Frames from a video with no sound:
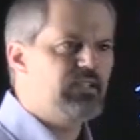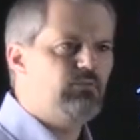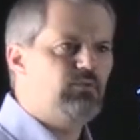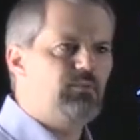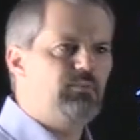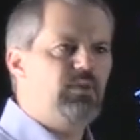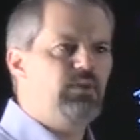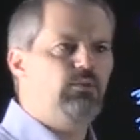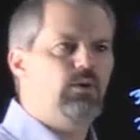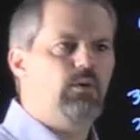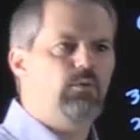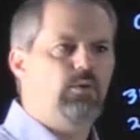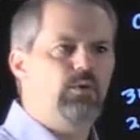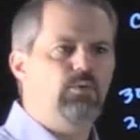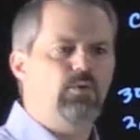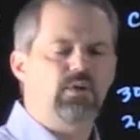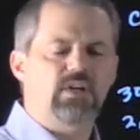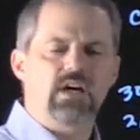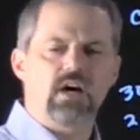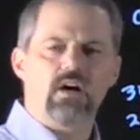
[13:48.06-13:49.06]
would be what we
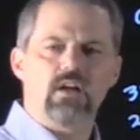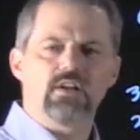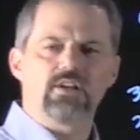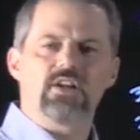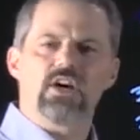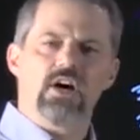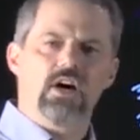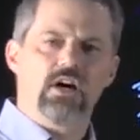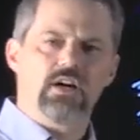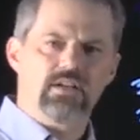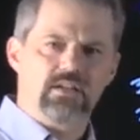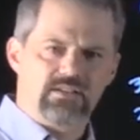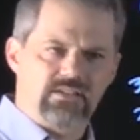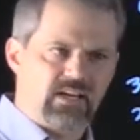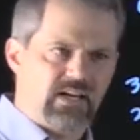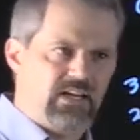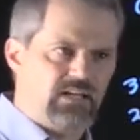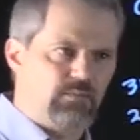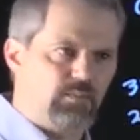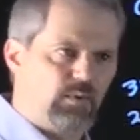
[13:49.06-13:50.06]
would call an
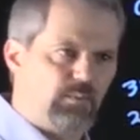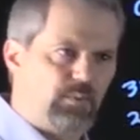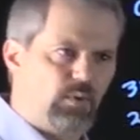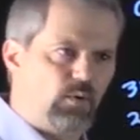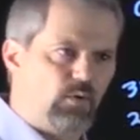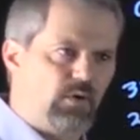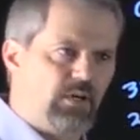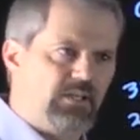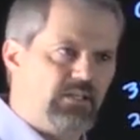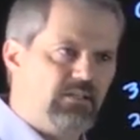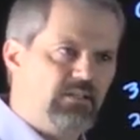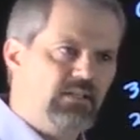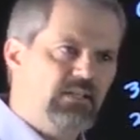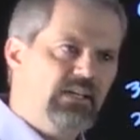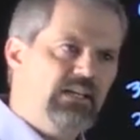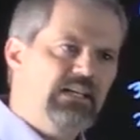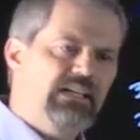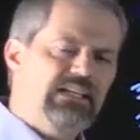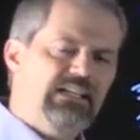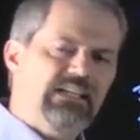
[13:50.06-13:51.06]
unattainable point.
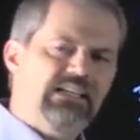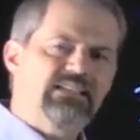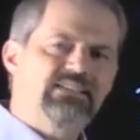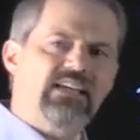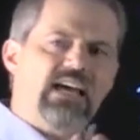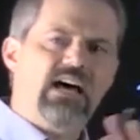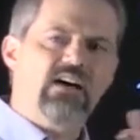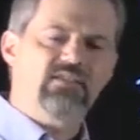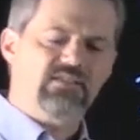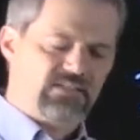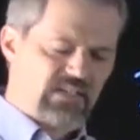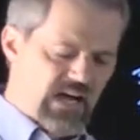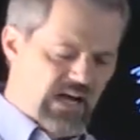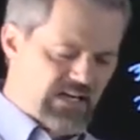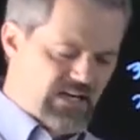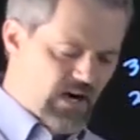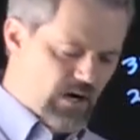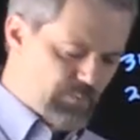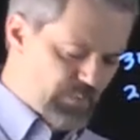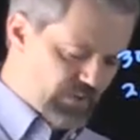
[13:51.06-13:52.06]
It's
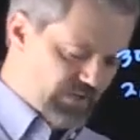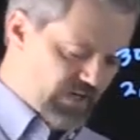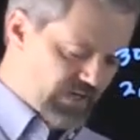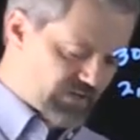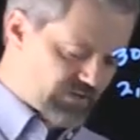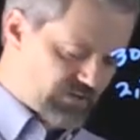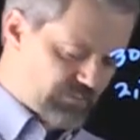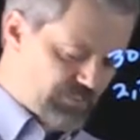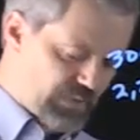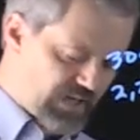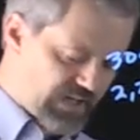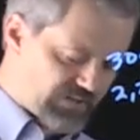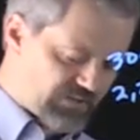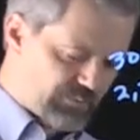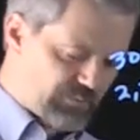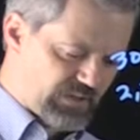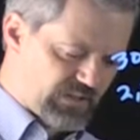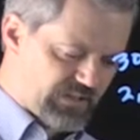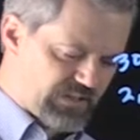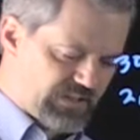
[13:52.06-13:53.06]
outside our production
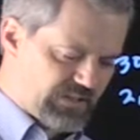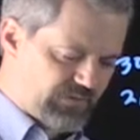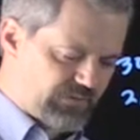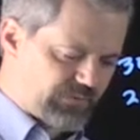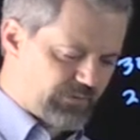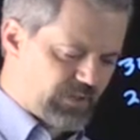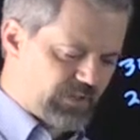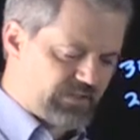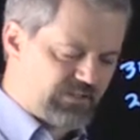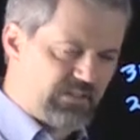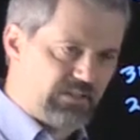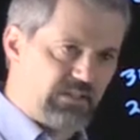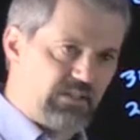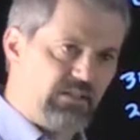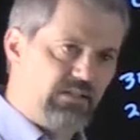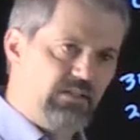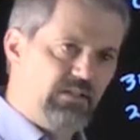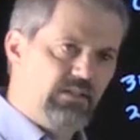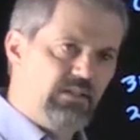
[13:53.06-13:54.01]
possibilities frontier.